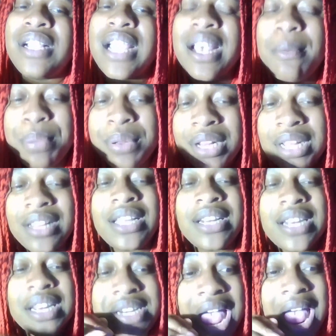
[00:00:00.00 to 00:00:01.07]
completely
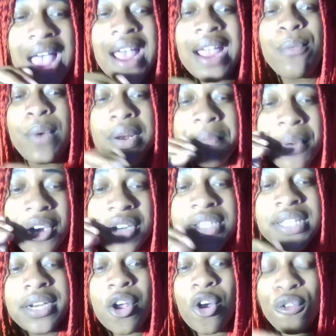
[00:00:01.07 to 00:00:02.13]
deny one
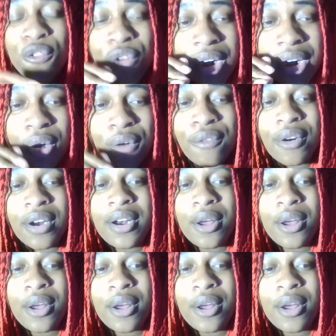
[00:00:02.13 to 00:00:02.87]
person over and over and